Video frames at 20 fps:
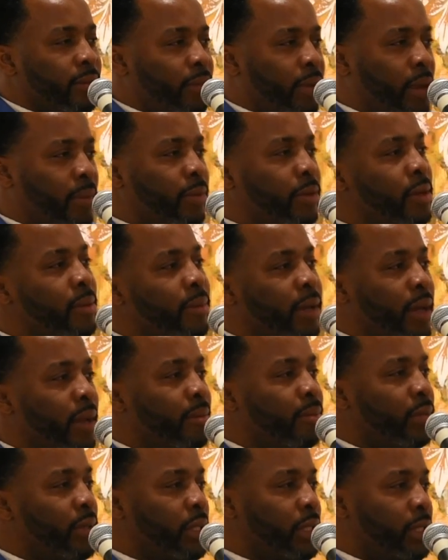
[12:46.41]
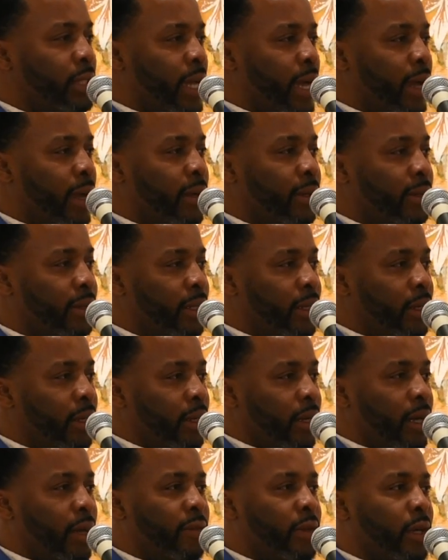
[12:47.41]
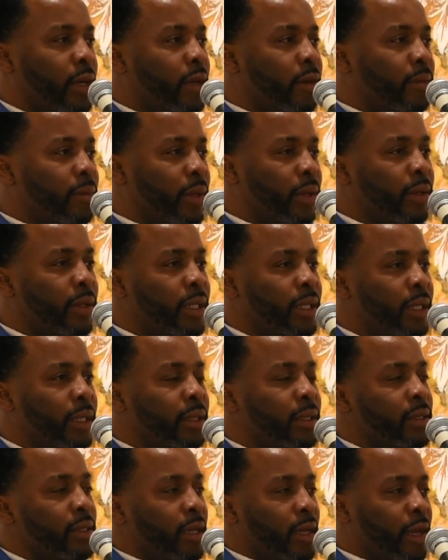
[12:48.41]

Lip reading: people are being pushed out of their communities